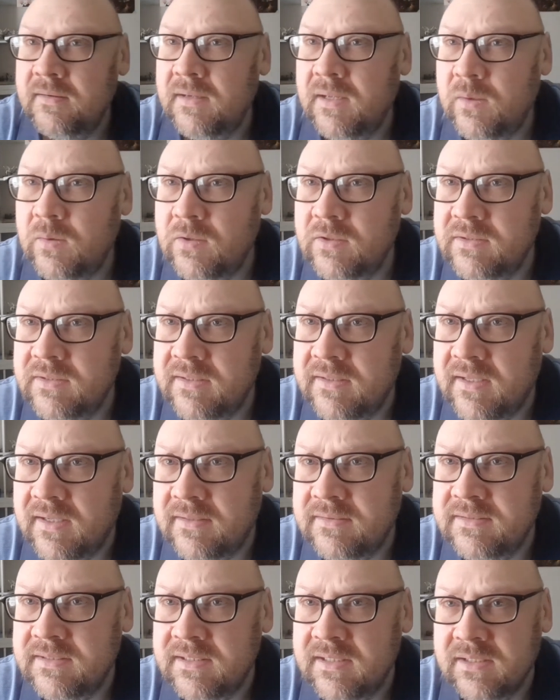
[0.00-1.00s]
long did
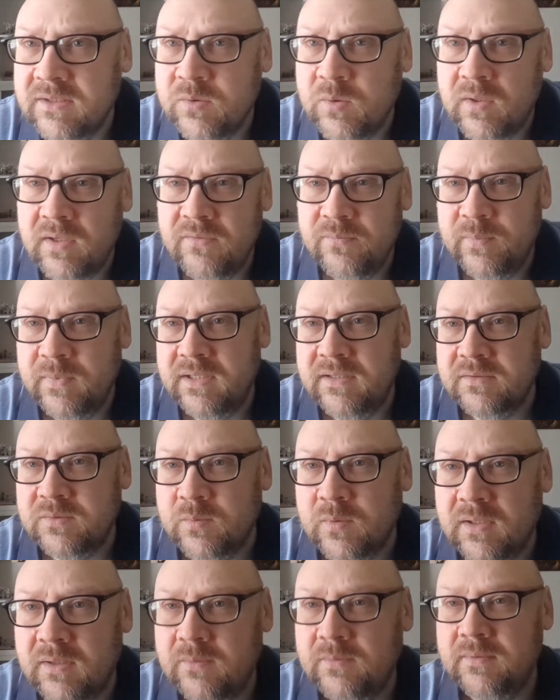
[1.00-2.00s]
that take? 12 minutes.
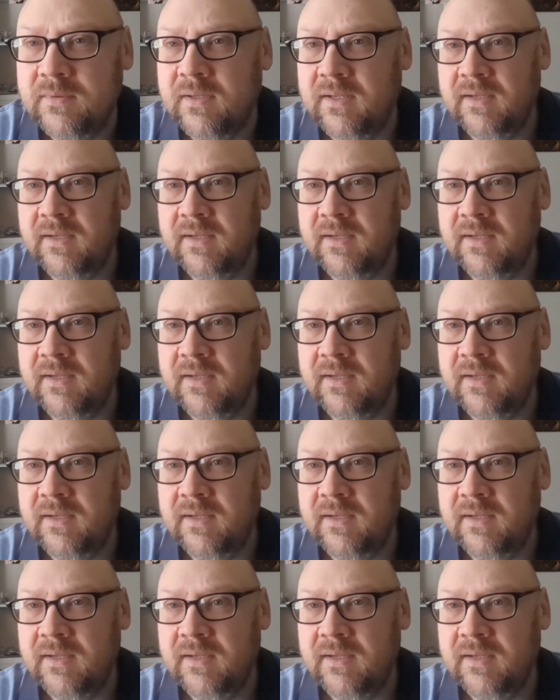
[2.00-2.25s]
Wow.